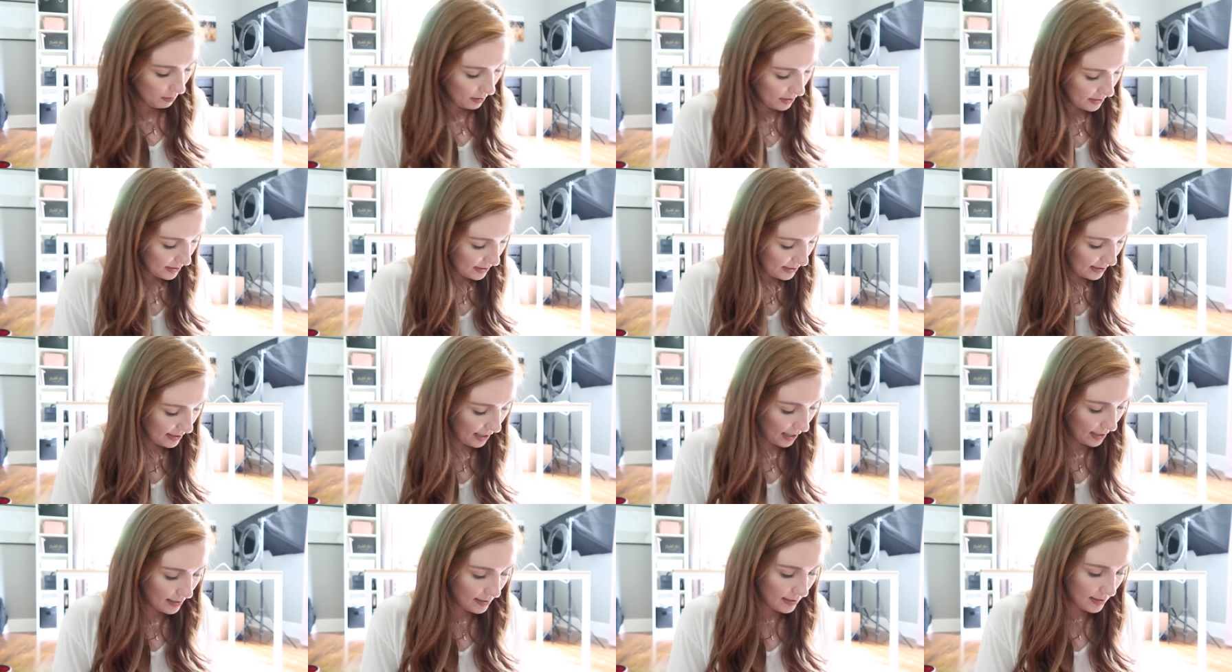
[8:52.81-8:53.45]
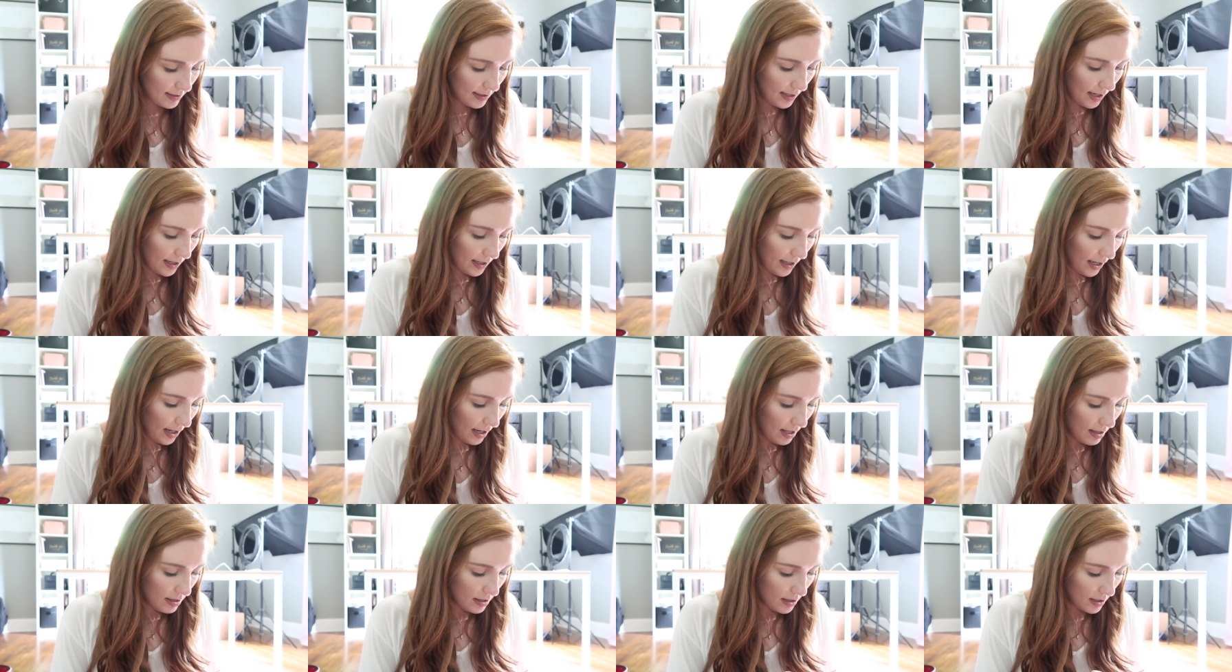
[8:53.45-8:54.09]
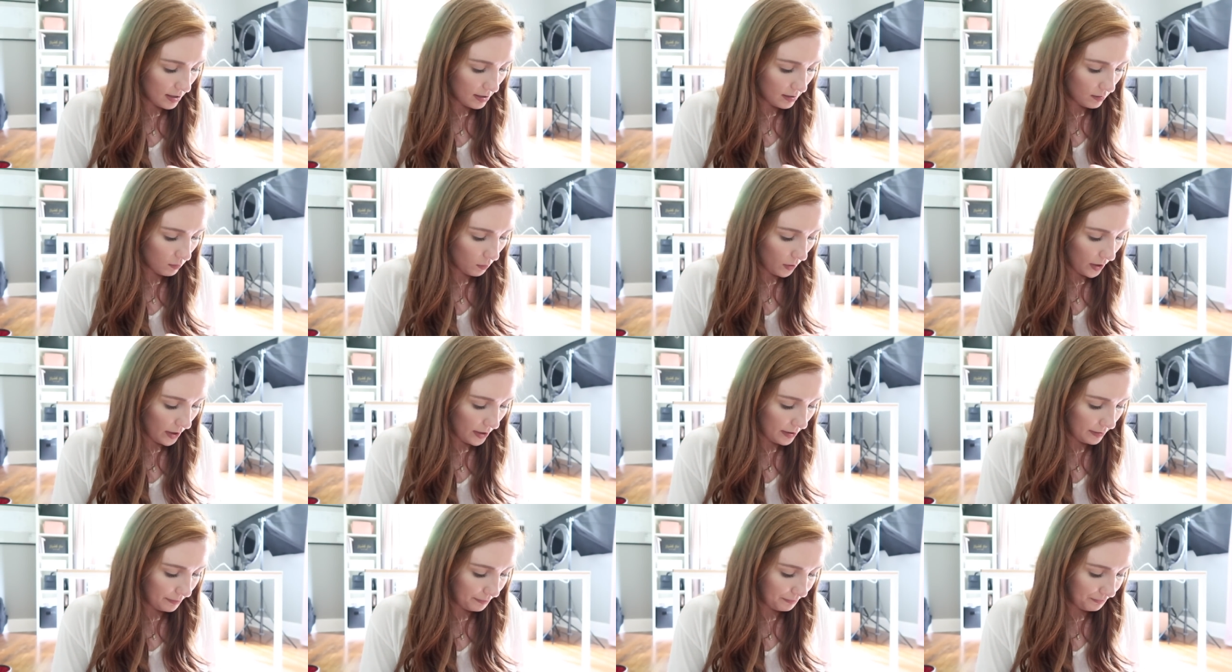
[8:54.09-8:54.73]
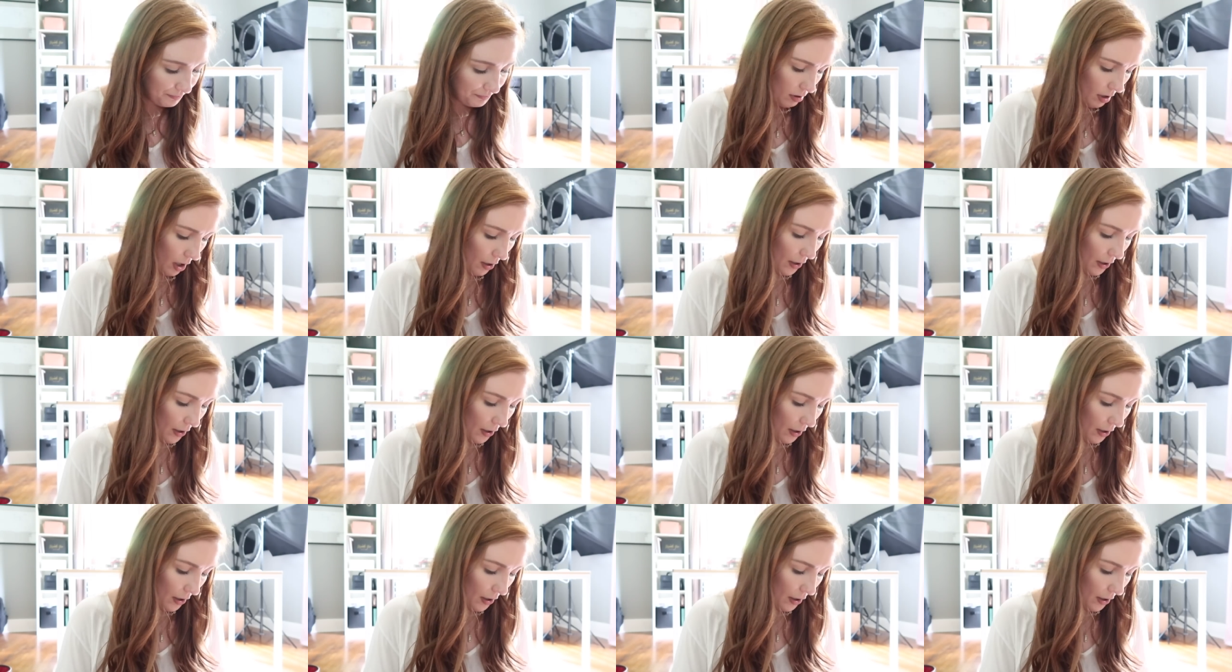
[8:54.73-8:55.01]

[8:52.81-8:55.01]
What size did I get in this one?